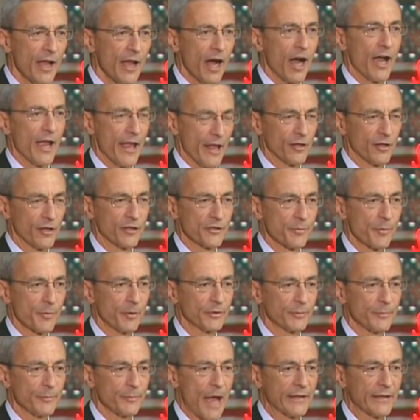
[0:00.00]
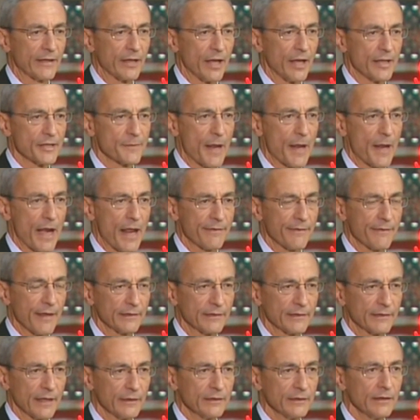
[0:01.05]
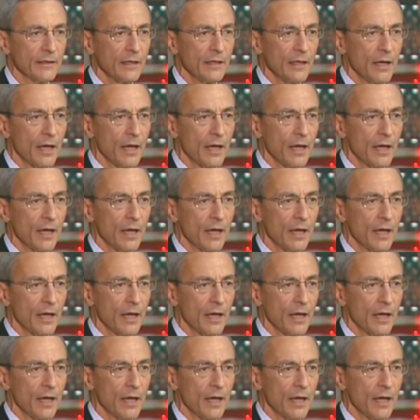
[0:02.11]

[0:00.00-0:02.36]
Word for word: eligible to buy guns. But I think that